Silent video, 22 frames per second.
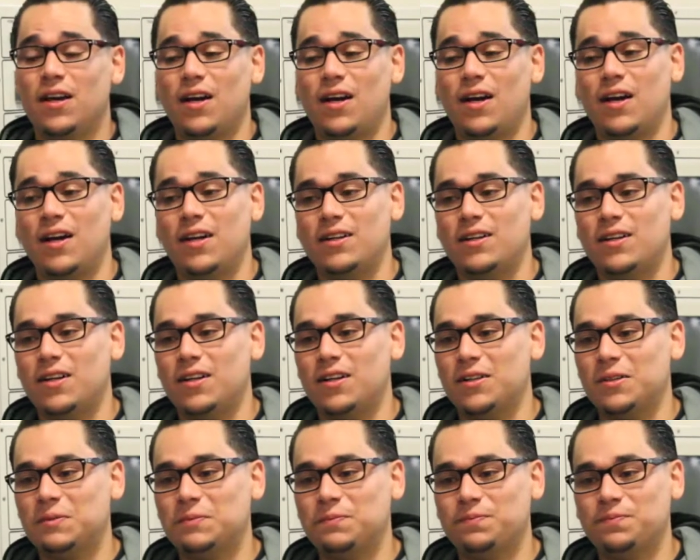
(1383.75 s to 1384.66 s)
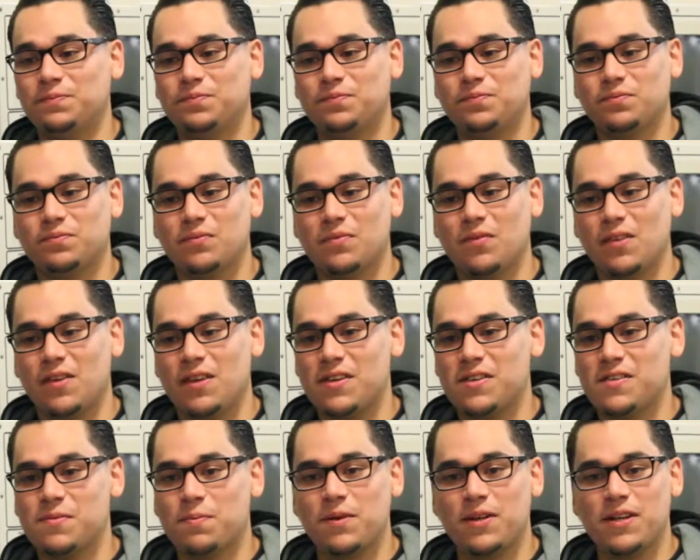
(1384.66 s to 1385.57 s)
and
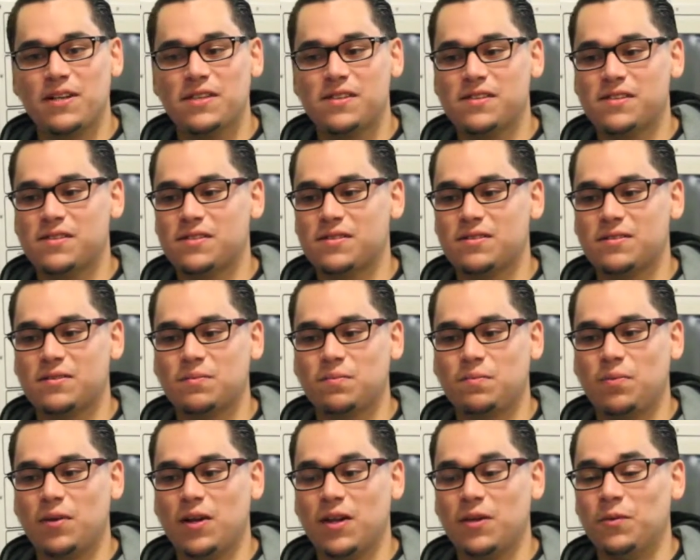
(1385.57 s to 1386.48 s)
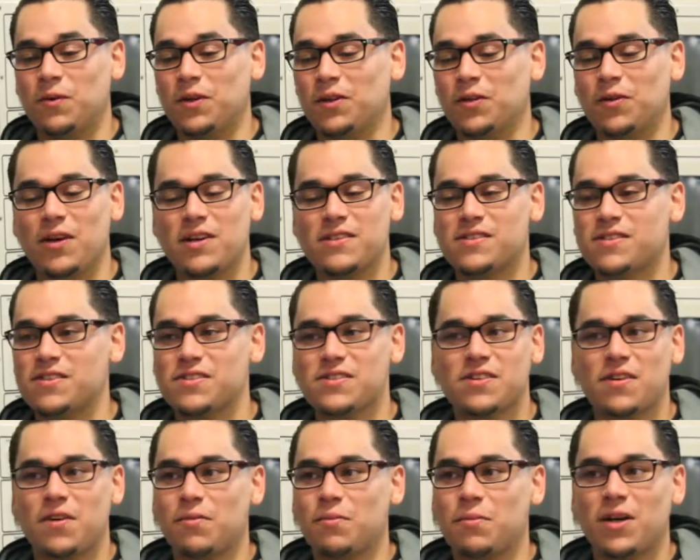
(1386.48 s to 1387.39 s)
this place, probably one of the greatest
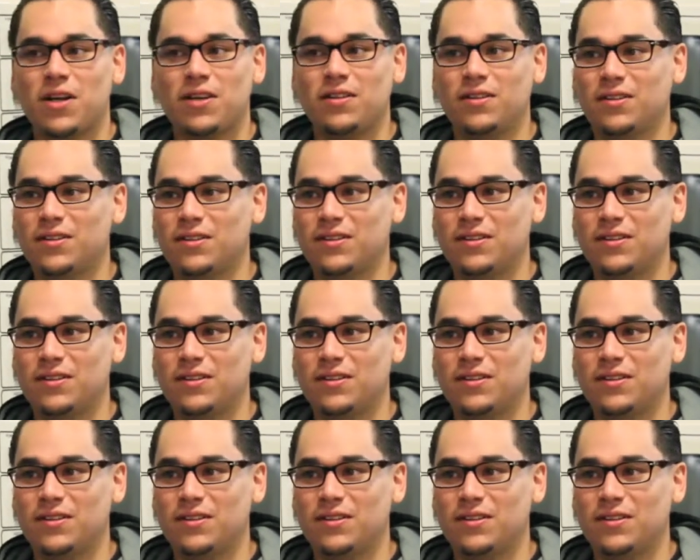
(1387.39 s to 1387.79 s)
decisions I ever made.